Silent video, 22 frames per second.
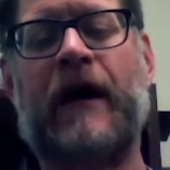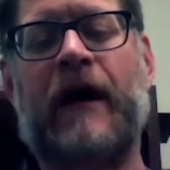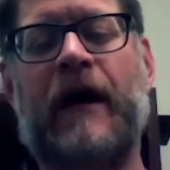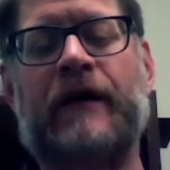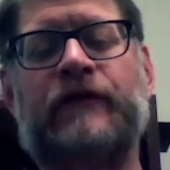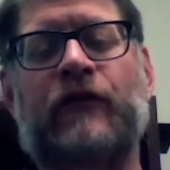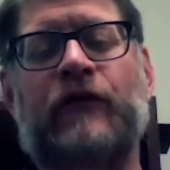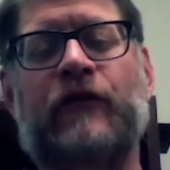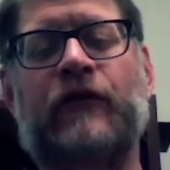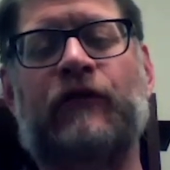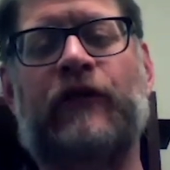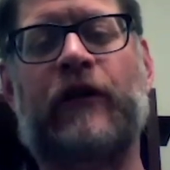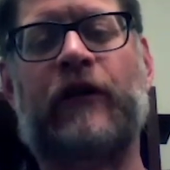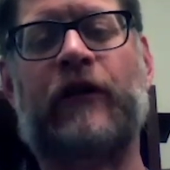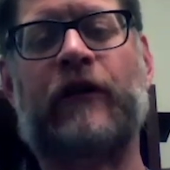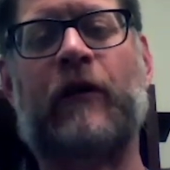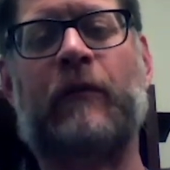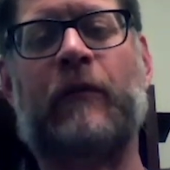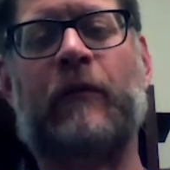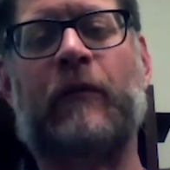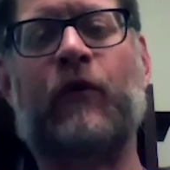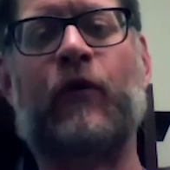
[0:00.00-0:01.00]

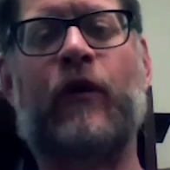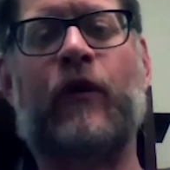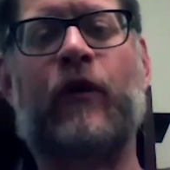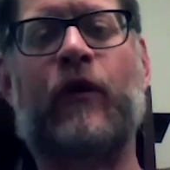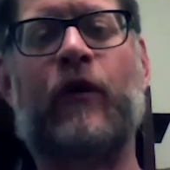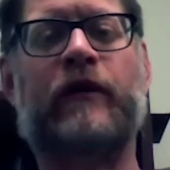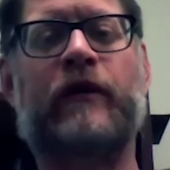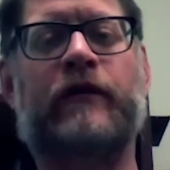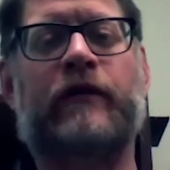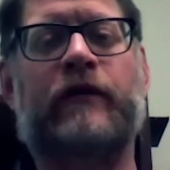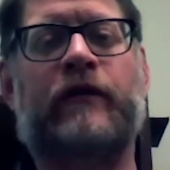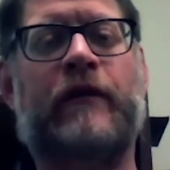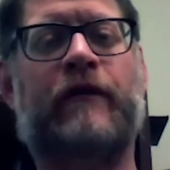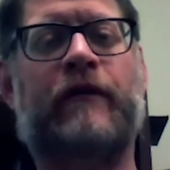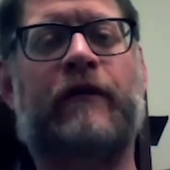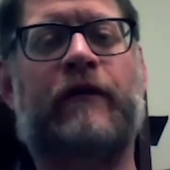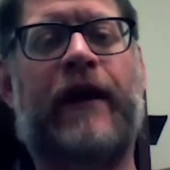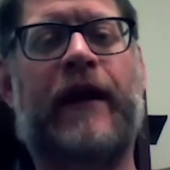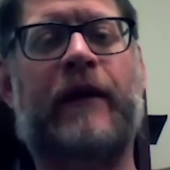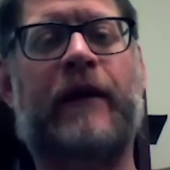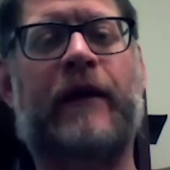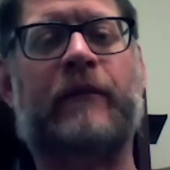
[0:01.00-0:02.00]
osteosarcoma warriors and
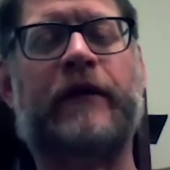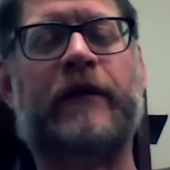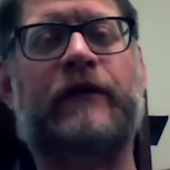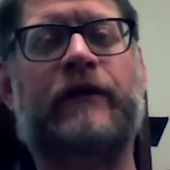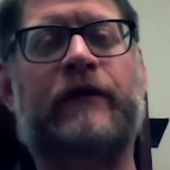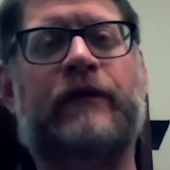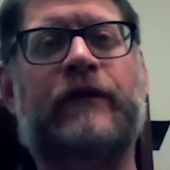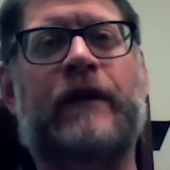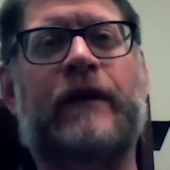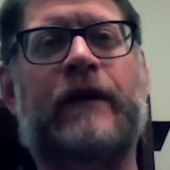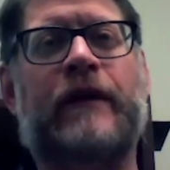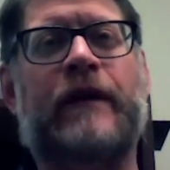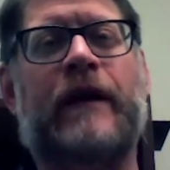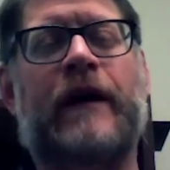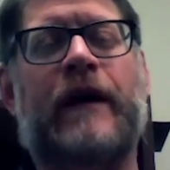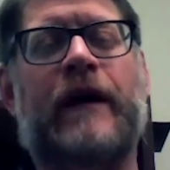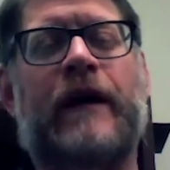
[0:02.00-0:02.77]
their families